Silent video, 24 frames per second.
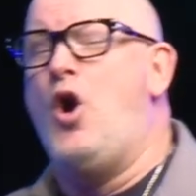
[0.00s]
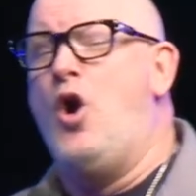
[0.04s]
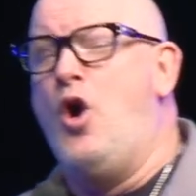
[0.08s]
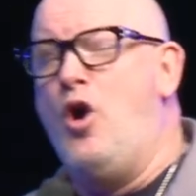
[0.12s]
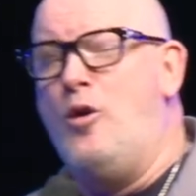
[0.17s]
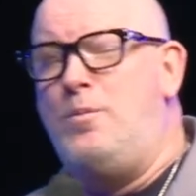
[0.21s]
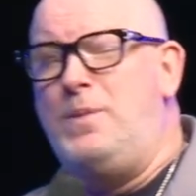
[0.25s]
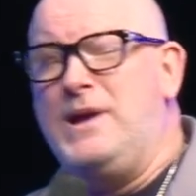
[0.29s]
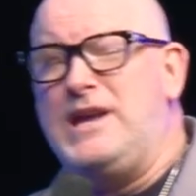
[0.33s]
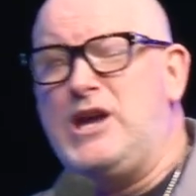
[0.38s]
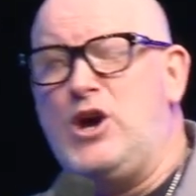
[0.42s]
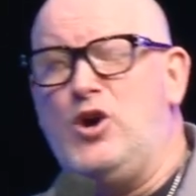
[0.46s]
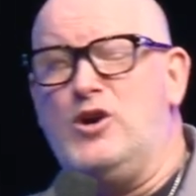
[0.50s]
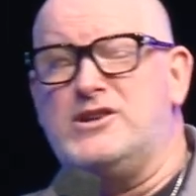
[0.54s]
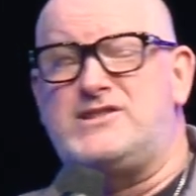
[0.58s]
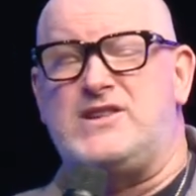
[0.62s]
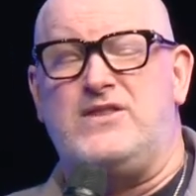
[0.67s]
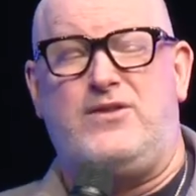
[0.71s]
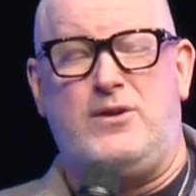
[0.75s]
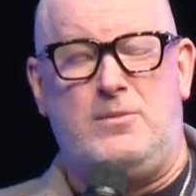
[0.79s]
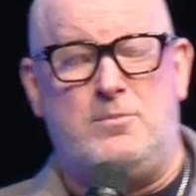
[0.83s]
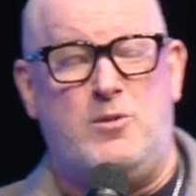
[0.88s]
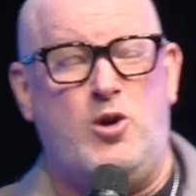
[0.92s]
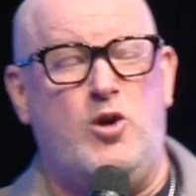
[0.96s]
all because of
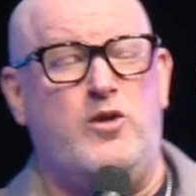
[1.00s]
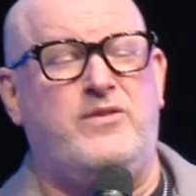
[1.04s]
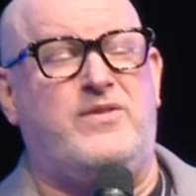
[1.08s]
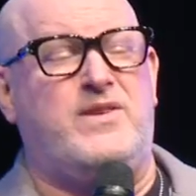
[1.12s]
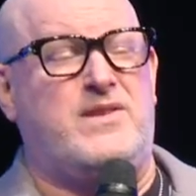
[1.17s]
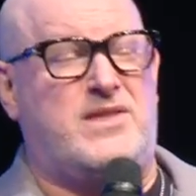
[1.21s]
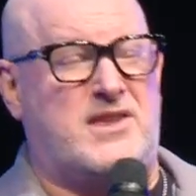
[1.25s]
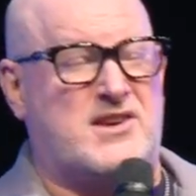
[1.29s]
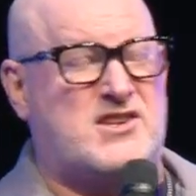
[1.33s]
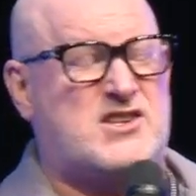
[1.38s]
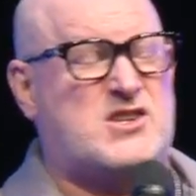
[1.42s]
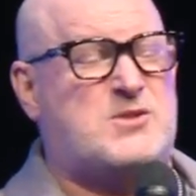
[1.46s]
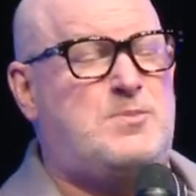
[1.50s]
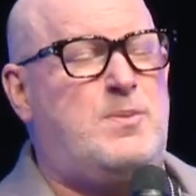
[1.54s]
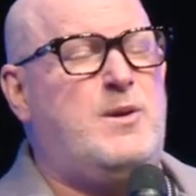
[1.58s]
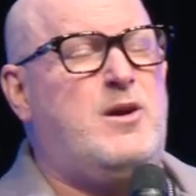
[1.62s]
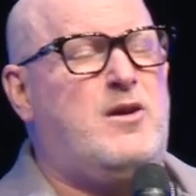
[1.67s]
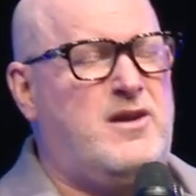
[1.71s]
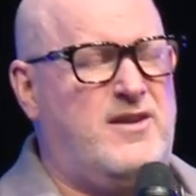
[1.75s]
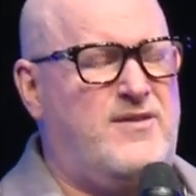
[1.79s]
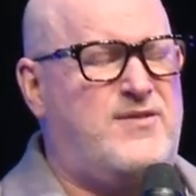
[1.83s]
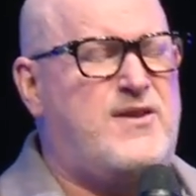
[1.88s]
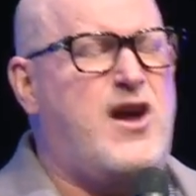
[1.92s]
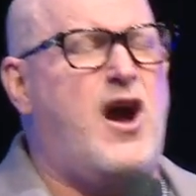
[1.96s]
a move of the
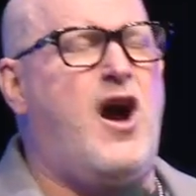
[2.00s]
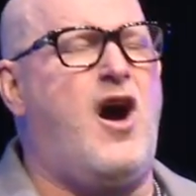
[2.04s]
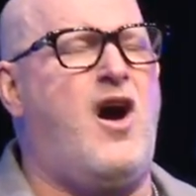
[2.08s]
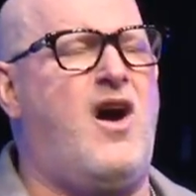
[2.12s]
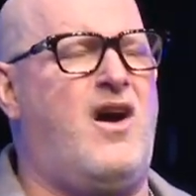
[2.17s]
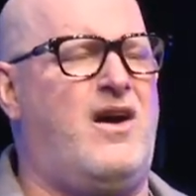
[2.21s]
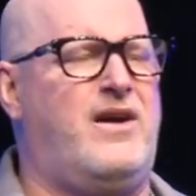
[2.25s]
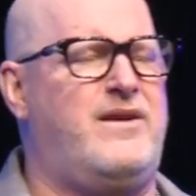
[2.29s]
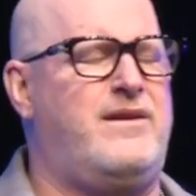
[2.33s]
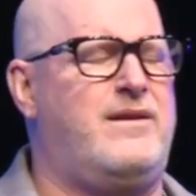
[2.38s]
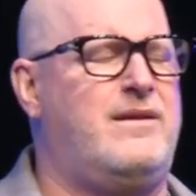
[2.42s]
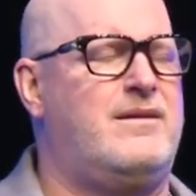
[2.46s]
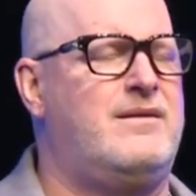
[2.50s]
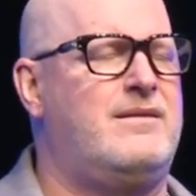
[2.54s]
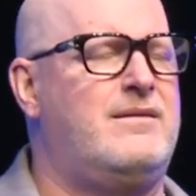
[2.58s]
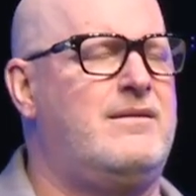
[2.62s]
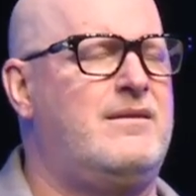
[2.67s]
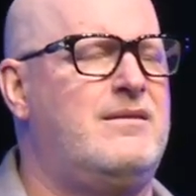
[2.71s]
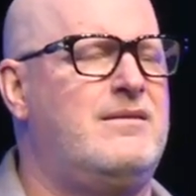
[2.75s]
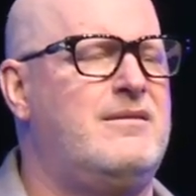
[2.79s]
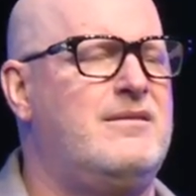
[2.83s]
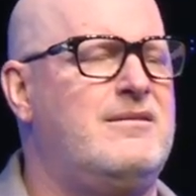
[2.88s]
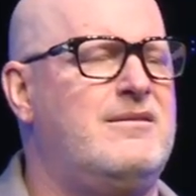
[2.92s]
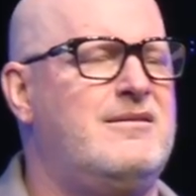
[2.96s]
Spirit of God.
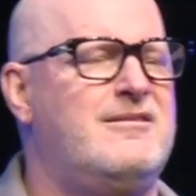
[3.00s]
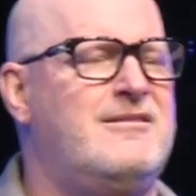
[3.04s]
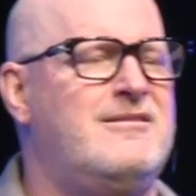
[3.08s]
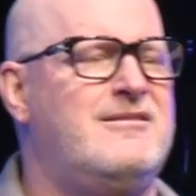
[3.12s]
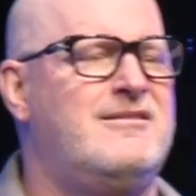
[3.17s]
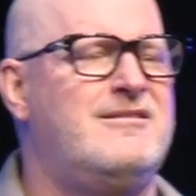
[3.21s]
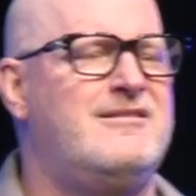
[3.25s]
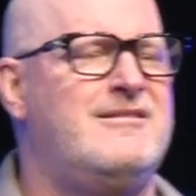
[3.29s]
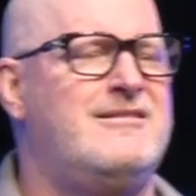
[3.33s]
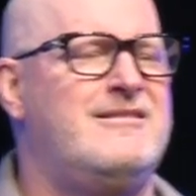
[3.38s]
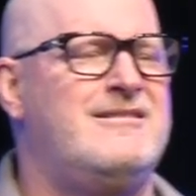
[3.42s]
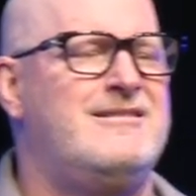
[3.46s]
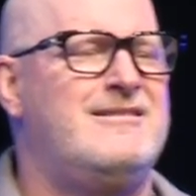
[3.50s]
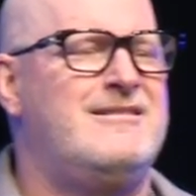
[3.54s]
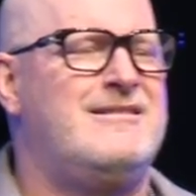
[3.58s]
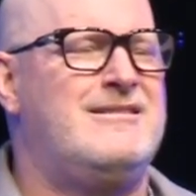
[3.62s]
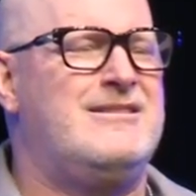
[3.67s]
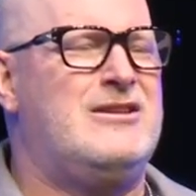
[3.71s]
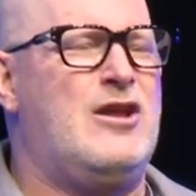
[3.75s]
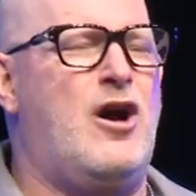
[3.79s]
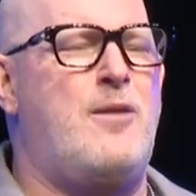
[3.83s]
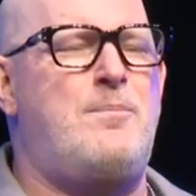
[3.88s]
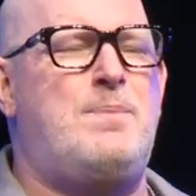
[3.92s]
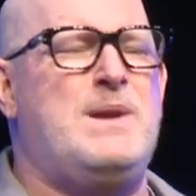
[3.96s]

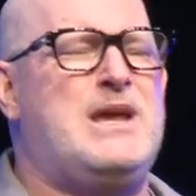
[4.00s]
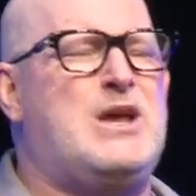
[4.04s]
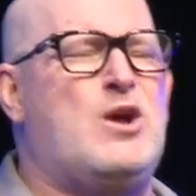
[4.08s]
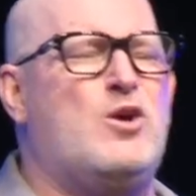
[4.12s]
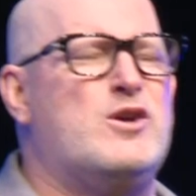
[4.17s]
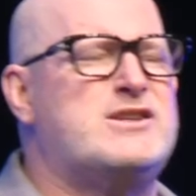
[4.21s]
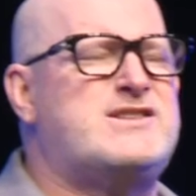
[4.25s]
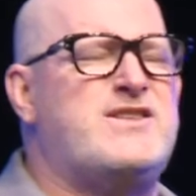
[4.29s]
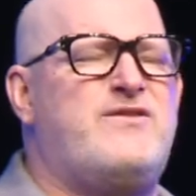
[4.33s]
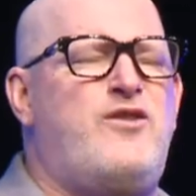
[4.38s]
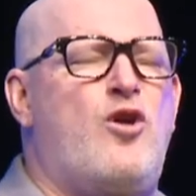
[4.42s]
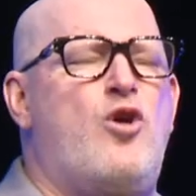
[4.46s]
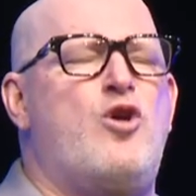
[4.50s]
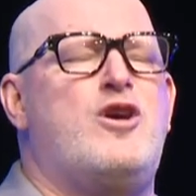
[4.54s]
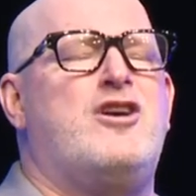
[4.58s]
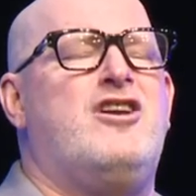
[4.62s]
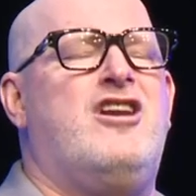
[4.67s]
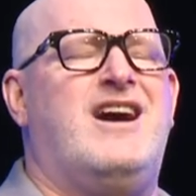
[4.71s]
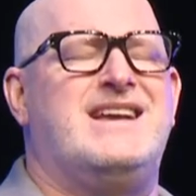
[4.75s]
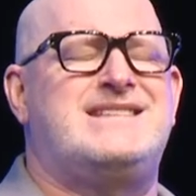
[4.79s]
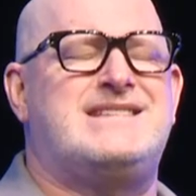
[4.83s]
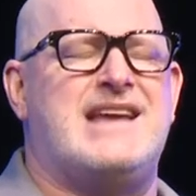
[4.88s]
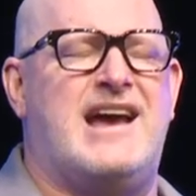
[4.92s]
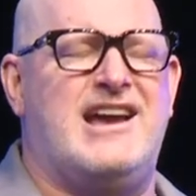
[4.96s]
Not because of
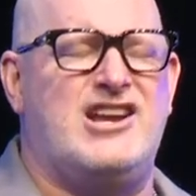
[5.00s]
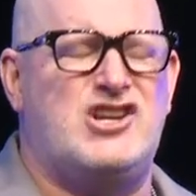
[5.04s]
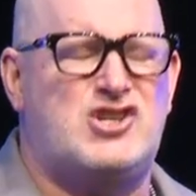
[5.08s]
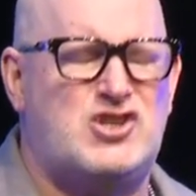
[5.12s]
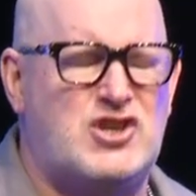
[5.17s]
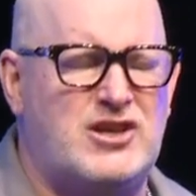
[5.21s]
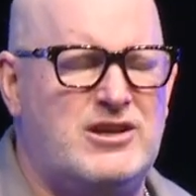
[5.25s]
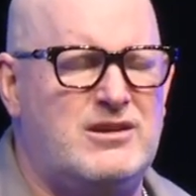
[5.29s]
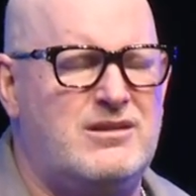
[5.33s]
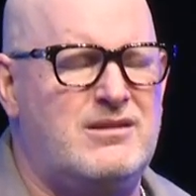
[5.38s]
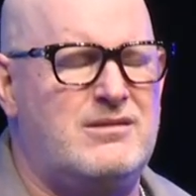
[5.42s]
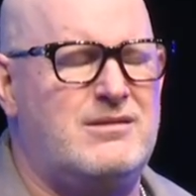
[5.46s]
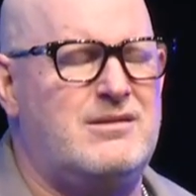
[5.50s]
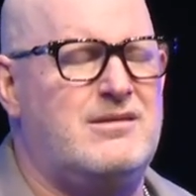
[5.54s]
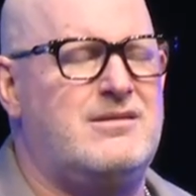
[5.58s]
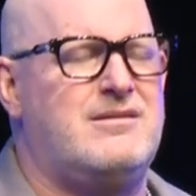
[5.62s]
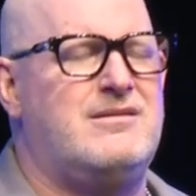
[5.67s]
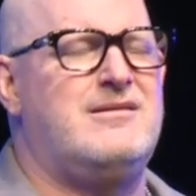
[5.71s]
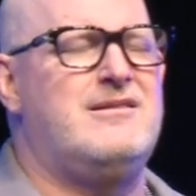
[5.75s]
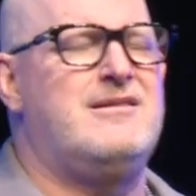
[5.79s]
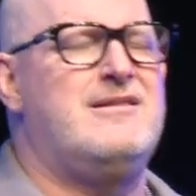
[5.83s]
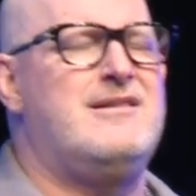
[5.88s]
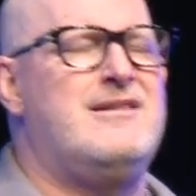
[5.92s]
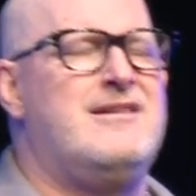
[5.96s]
organization,
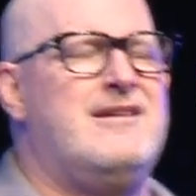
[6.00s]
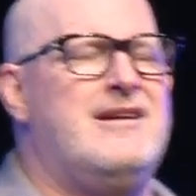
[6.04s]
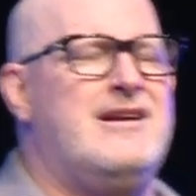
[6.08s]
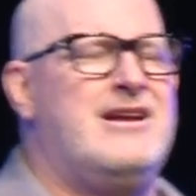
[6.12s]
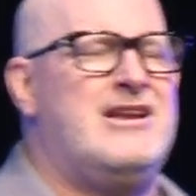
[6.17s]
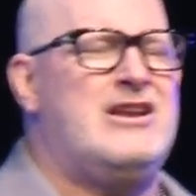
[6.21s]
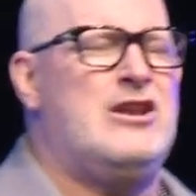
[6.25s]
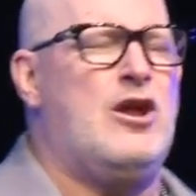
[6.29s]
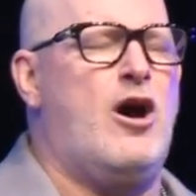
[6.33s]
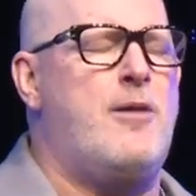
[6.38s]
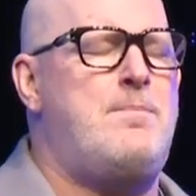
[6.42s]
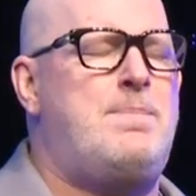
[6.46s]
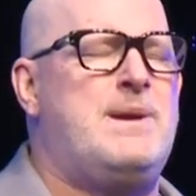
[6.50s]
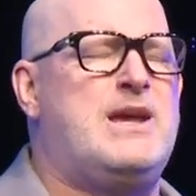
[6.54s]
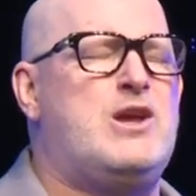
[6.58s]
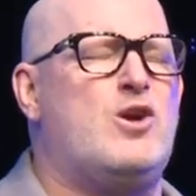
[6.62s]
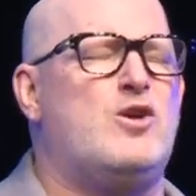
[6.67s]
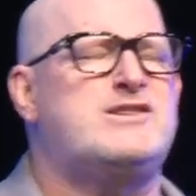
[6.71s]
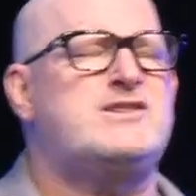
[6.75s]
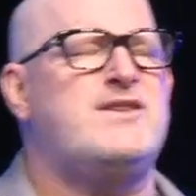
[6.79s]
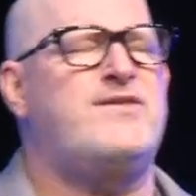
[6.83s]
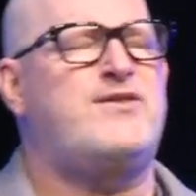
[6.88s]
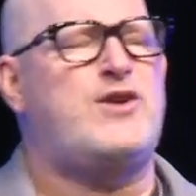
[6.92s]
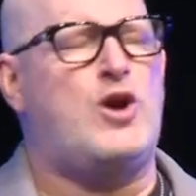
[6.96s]
not
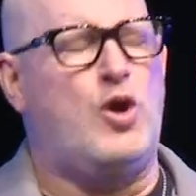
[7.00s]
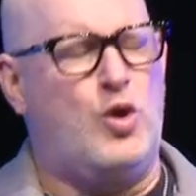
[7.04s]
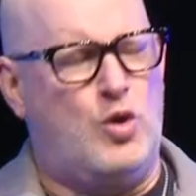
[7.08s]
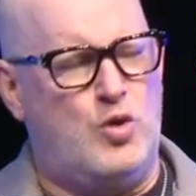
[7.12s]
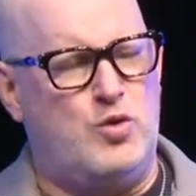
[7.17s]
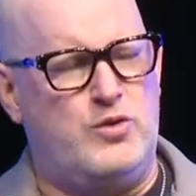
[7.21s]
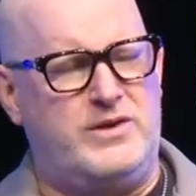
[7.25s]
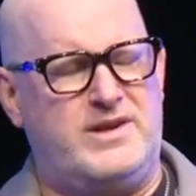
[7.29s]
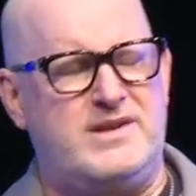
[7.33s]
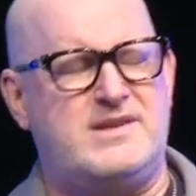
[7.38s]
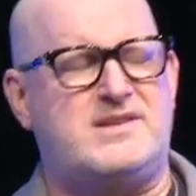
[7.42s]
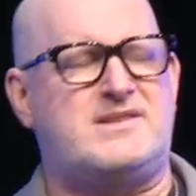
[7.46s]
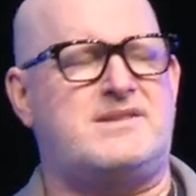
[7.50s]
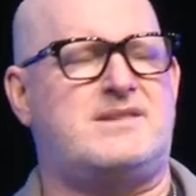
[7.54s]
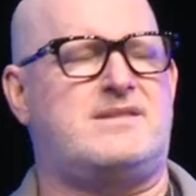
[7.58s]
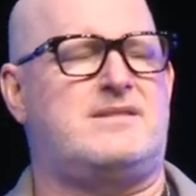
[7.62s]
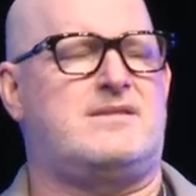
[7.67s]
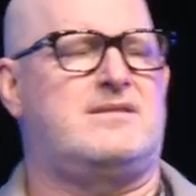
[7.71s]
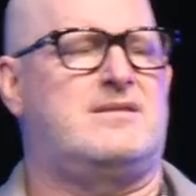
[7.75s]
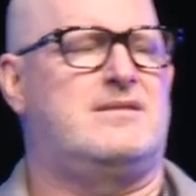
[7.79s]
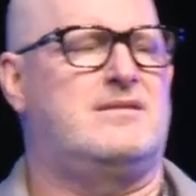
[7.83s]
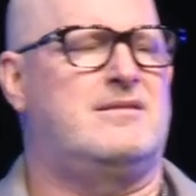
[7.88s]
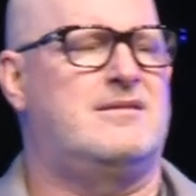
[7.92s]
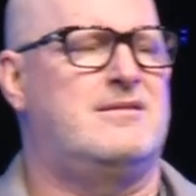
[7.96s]
because of coolness.